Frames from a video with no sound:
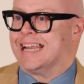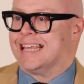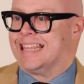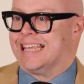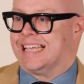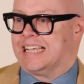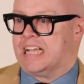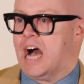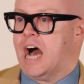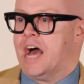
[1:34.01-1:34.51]
I
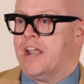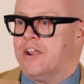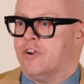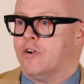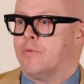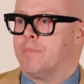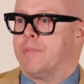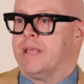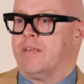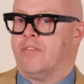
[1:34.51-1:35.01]
think
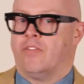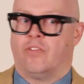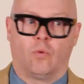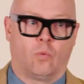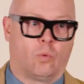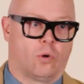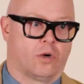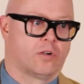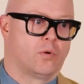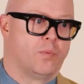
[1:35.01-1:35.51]
underpin the
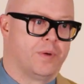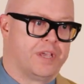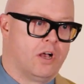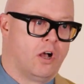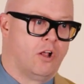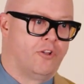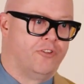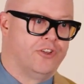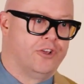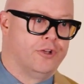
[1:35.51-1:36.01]
work we
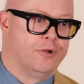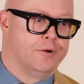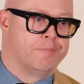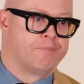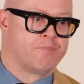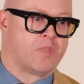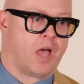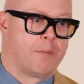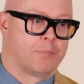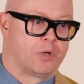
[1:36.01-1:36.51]
all do.
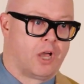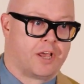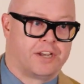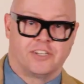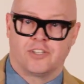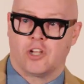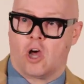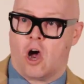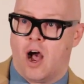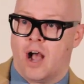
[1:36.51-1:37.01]
I'm going
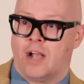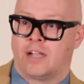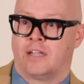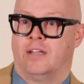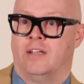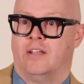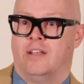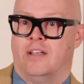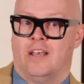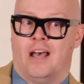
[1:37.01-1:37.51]
to talk
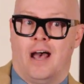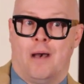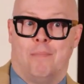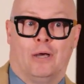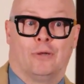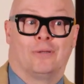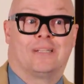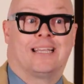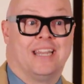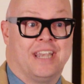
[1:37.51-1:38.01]

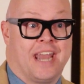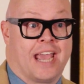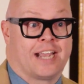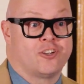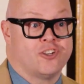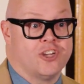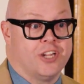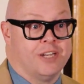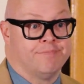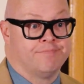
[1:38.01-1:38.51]
about
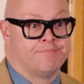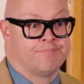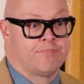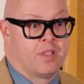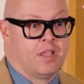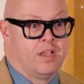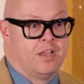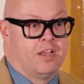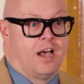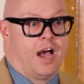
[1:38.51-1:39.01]
connection.
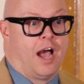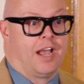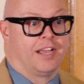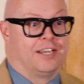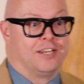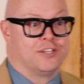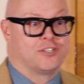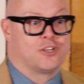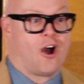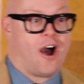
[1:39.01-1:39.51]
I'm
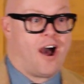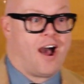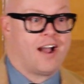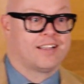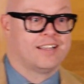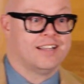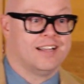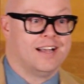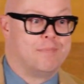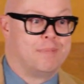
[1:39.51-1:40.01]
going to
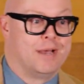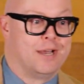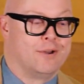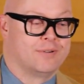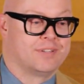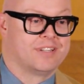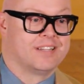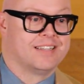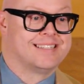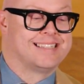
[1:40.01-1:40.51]
talk
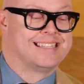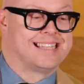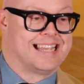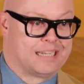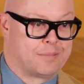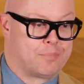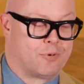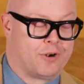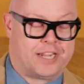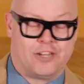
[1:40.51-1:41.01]
about
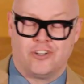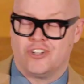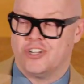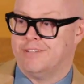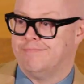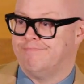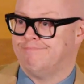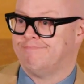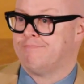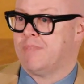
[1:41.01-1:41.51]

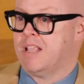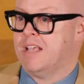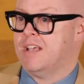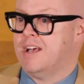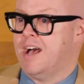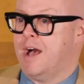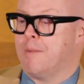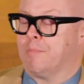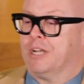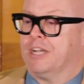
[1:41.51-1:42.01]
celebration.
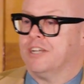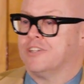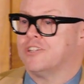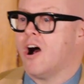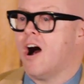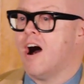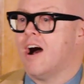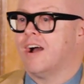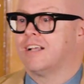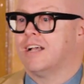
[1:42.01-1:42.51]
I'm going to
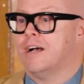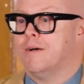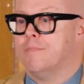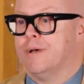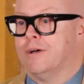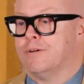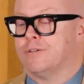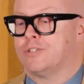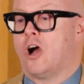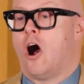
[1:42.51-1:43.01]
talk
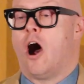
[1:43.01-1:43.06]
about